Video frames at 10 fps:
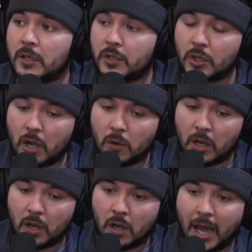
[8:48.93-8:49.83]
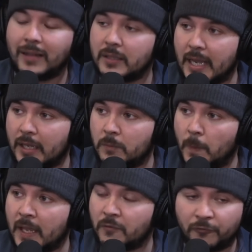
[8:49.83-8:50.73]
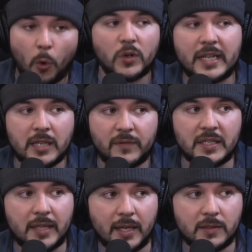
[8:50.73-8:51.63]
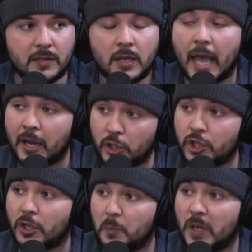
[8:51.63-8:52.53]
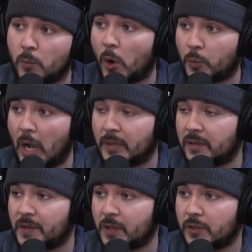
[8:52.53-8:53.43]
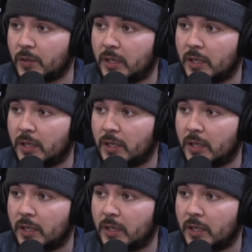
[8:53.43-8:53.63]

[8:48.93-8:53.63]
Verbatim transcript: you know, a holiday in 47 states, and it should be more prominent in this country?